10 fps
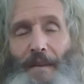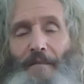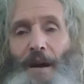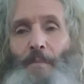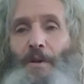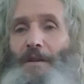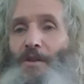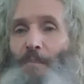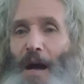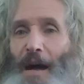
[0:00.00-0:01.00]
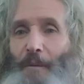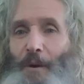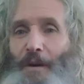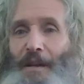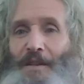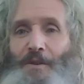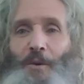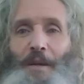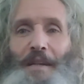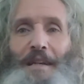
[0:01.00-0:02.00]
If I put it in a spot where it is
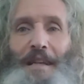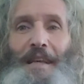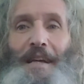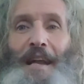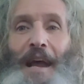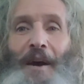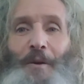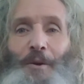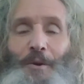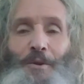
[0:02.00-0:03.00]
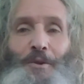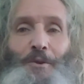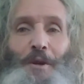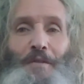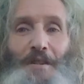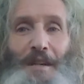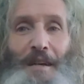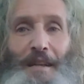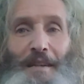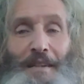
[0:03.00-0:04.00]
only going to get an hour or 2 of
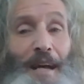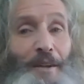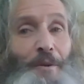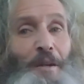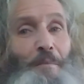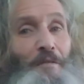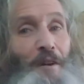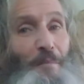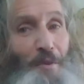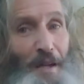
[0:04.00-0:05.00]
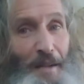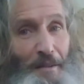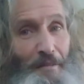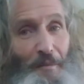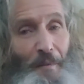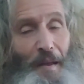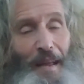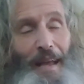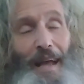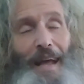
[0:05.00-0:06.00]
sun, it is not going to be very productive.
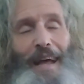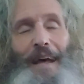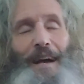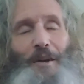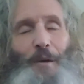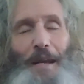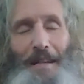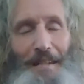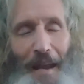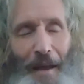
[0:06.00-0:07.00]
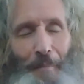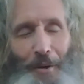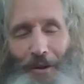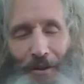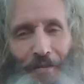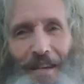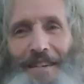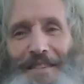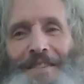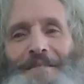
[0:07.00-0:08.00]
A great example of
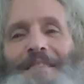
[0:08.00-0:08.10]
this,